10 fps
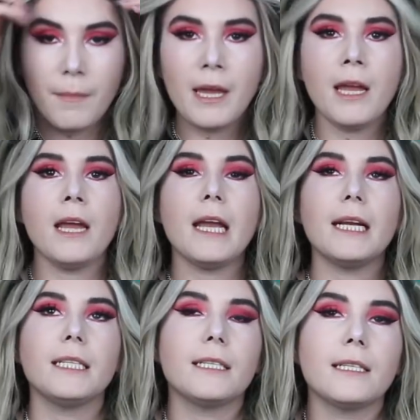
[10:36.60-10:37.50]
To me,
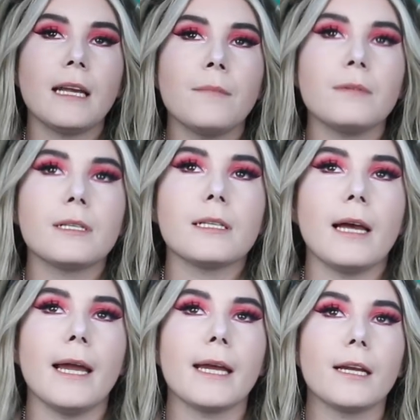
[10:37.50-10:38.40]
it seems
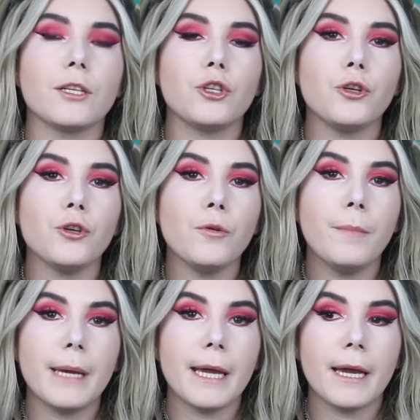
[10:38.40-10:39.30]
like too
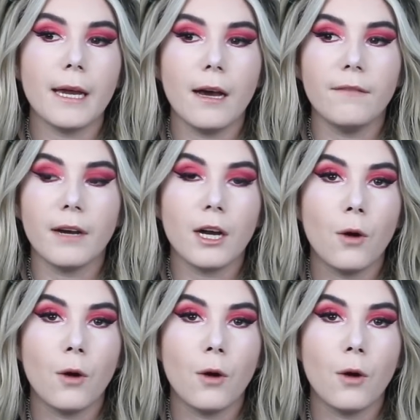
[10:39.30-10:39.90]
big of a